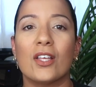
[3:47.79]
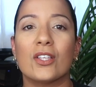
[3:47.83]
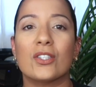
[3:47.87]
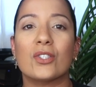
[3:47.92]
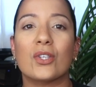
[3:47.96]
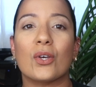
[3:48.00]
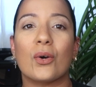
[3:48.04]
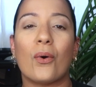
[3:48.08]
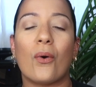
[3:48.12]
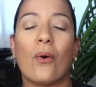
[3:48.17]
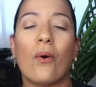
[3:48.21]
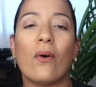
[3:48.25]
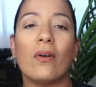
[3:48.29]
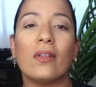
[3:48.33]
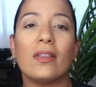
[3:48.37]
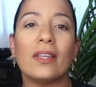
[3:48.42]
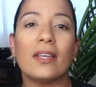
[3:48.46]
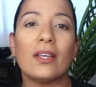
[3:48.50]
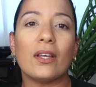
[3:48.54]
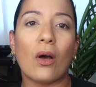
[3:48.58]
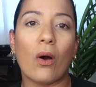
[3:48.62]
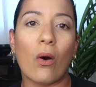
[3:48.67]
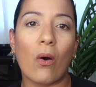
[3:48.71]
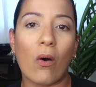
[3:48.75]
So all
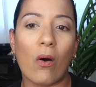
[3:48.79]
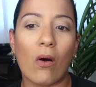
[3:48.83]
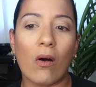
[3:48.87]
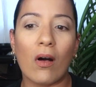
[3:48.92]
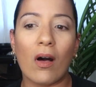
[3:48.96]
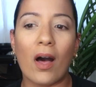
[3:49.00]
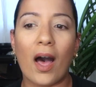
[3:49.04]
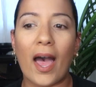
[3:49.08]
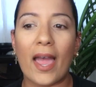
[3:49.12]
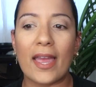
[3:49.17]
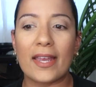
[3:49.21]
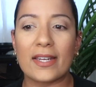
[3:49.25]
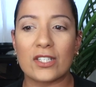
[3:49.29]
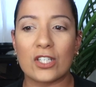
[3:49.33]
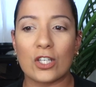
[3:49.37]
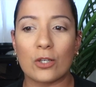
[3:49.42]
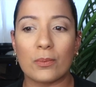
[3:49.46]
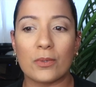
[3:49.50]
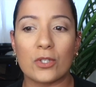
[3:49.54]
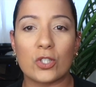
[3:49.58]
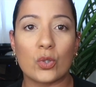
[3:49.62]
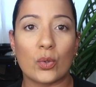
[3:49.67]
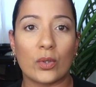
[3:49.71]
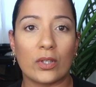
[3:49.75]
in all, it
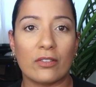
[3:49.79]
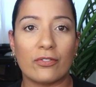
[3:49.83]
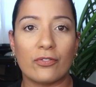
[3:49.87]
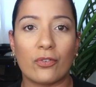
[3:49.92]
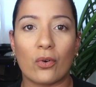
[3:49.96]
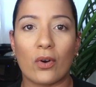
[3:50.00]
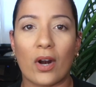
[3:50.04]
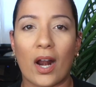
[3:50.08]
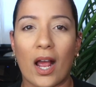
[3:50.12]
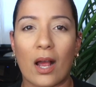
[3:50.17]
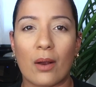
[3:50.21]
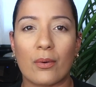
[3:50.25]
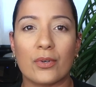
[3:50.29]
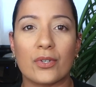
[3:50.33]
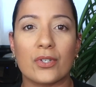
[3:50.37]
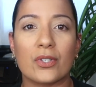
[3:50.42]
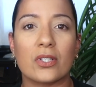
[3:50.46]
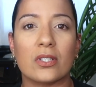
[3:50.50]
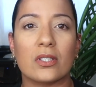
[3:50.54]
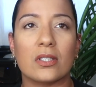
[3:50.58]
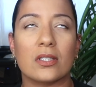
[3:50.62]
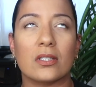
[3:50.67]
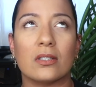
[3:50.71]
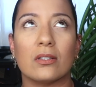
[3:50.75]
took me 24
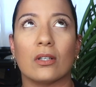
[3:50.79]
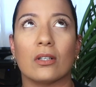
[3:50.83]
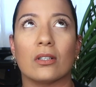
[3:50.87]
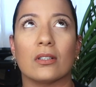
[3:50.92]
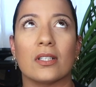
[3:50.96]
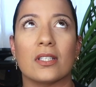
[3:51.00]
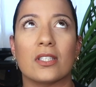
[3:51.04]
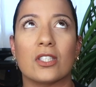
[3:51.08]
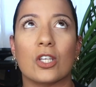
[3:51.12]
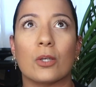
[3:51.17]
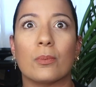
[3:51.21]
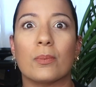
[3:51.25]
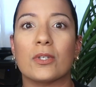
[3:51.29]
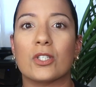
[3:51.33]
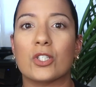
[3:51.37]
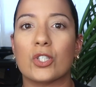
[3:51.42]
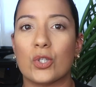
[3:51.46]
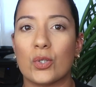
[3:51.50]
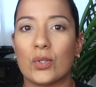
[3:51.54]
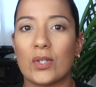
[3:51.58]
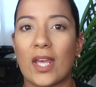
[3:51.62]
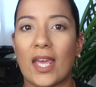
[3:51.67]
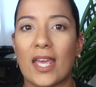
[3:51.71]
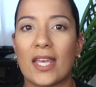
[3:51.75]
hours. No, it took me
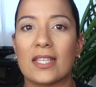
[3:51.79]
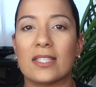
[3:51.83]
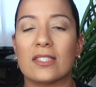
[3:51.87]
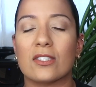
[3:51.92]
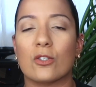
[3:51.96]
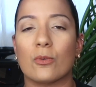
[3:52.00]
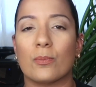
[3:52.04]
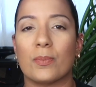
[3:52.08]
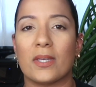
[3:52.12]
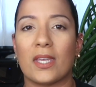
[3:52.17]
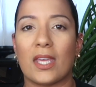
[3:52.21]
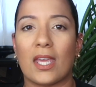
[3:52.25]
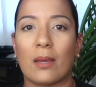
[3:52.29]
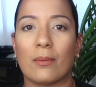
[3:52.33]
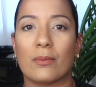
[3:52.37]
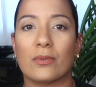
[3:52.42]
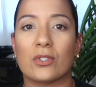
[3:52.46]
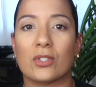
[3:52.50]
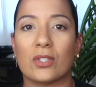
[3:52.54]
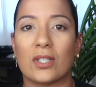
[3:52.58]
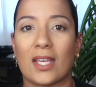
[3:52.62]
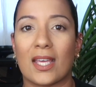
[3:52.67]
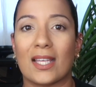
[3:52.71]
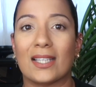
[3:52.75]
2 days to be able
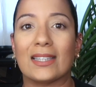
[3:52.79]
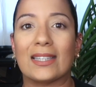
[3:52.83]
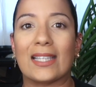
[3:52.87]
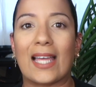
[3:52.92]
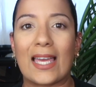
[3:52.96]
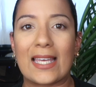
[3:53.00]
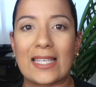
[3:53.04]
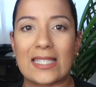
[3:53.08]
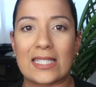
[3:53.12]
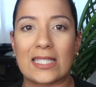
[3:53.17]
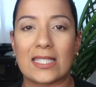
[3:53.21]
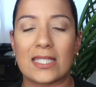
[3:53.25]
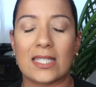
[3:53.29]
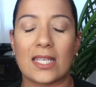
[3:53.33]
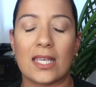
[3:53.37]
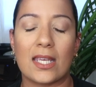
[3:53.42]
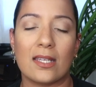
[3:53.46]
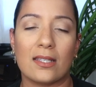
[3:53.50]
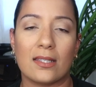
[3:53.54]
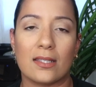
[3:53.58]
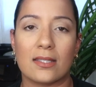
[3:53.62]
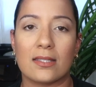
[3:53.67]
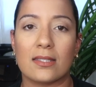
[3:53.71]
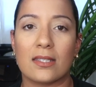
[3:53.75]
to get licensed
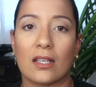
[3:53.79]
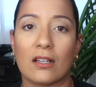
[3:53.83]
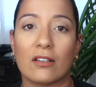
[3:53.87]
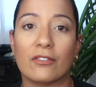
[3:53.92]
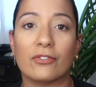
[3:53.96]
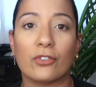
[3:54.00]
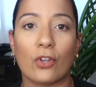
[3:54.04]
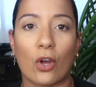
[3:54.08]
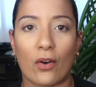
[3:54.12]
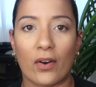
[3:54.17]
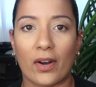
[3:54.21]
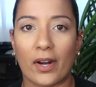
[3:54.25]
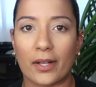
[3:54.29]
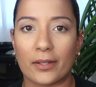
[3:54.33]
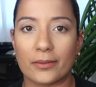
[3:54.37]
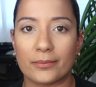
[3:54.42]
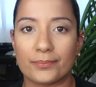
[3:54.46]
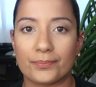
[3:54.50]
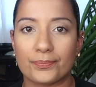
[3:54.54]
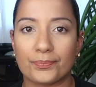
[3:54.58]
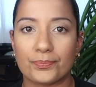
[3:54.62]
in the state of Florida.